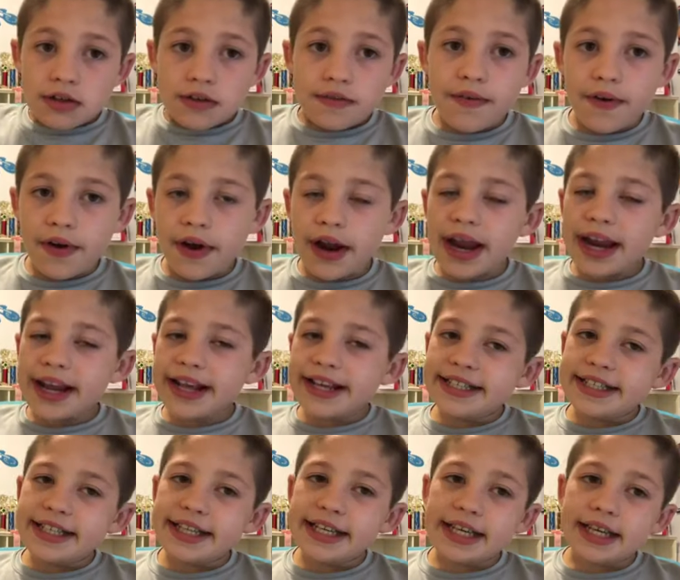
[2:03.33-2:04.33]
for any
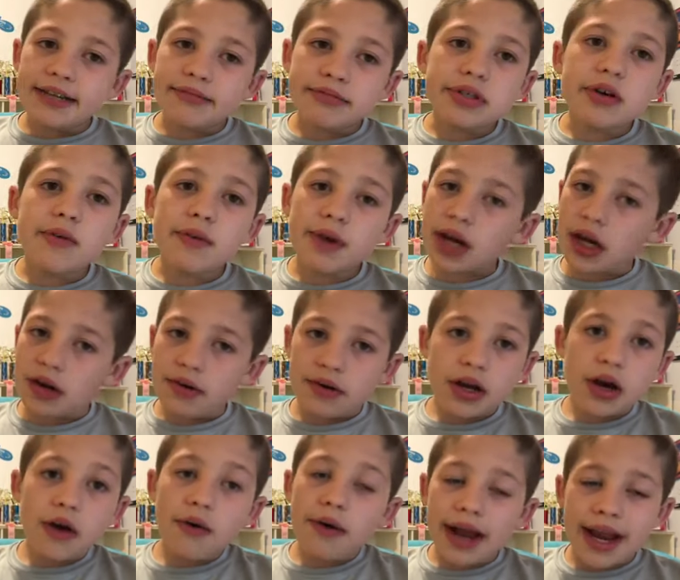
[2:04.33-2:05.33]
team. So it
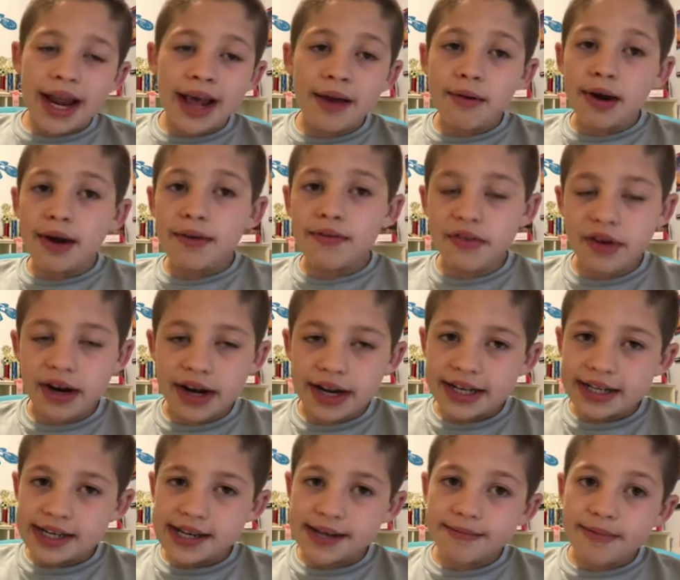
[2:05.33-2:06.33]
could go anyway for
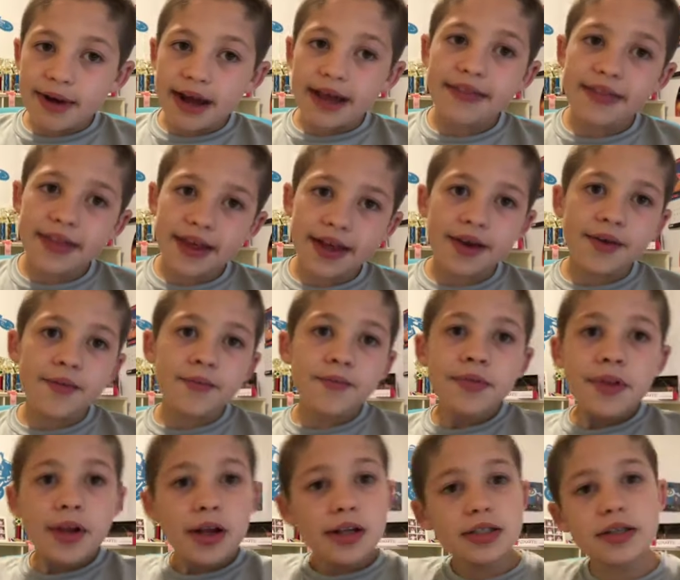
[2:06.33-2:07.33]
any team, I think.
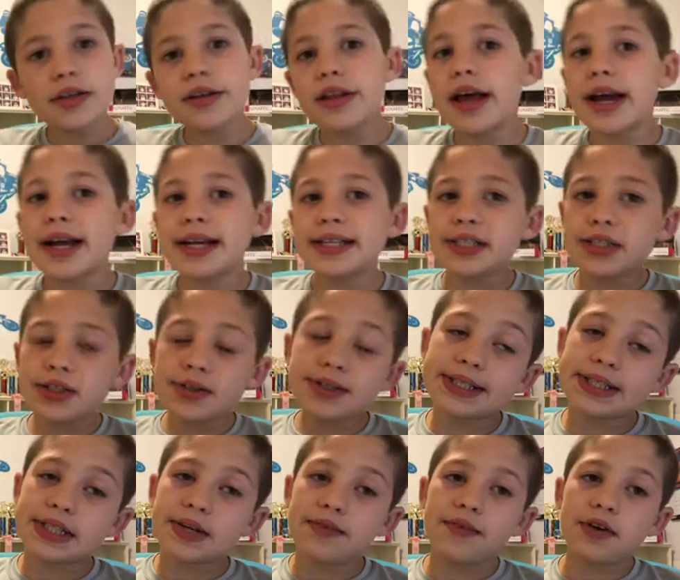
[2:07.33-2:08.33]
So the Lions do
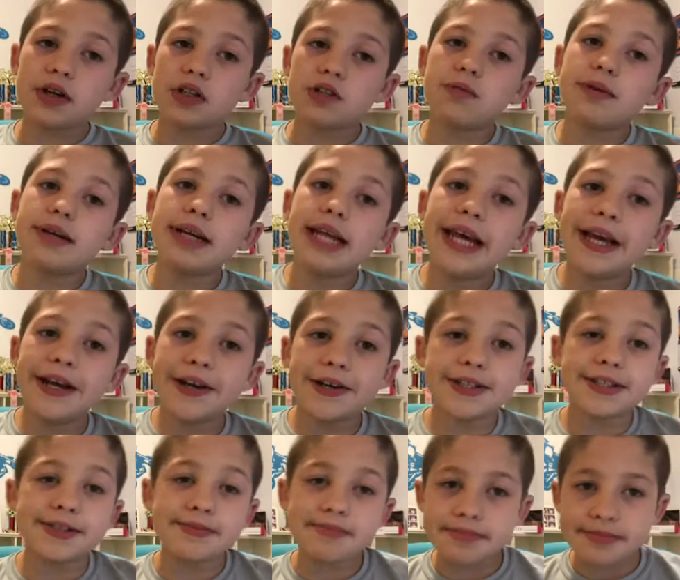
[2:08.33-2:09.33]
get their first win
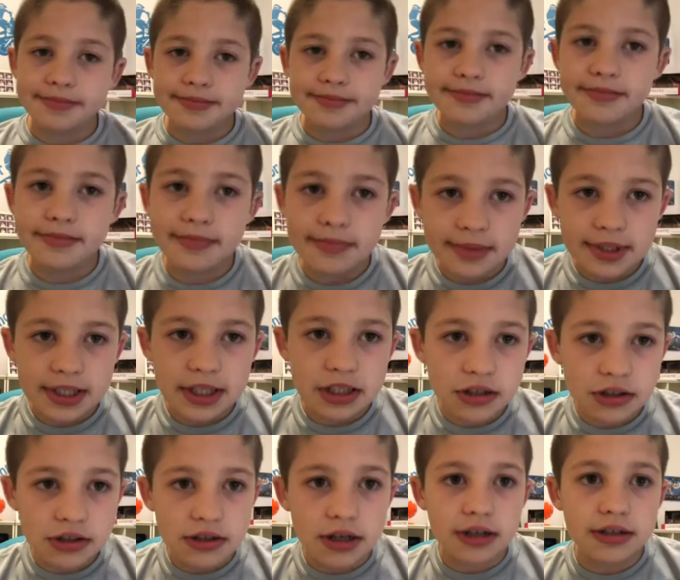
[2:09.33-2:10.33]
here
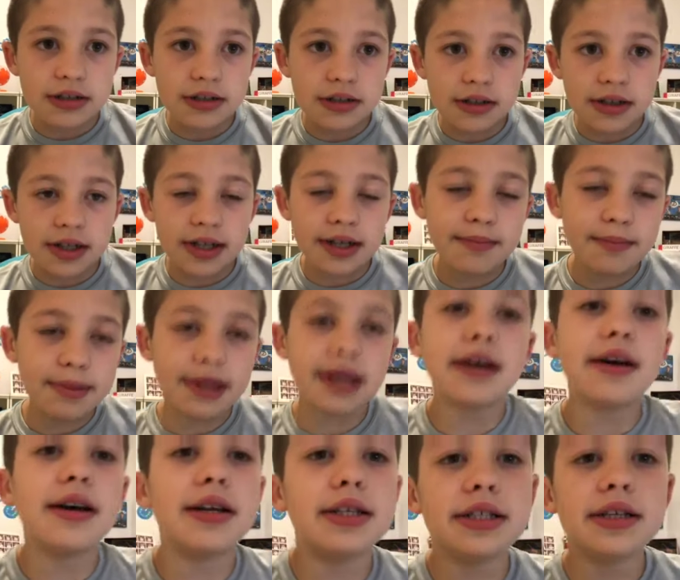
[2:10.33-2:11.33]
strictly
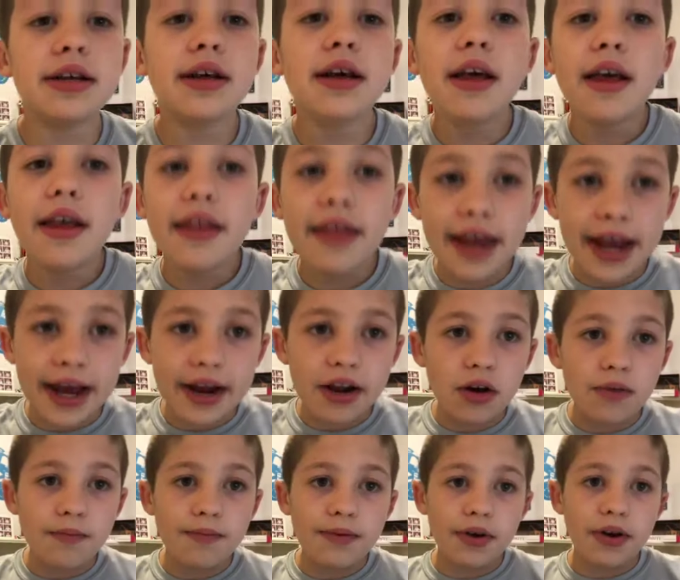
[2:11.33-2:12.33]
because they had
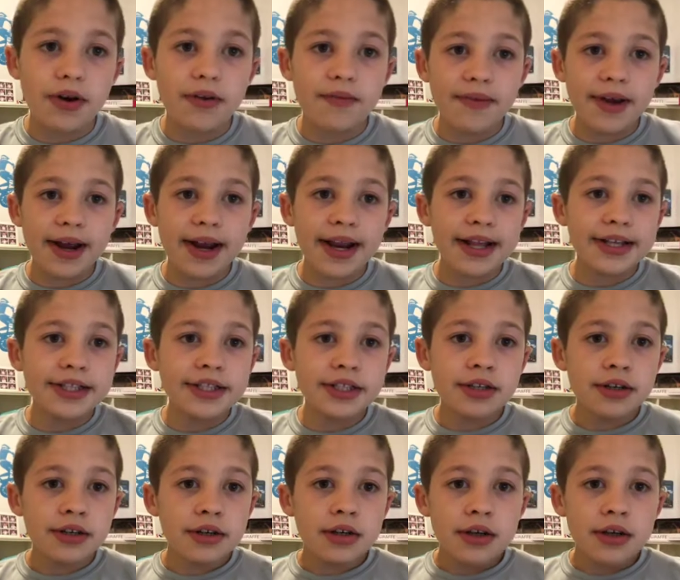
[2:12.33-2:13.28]
home field advantage.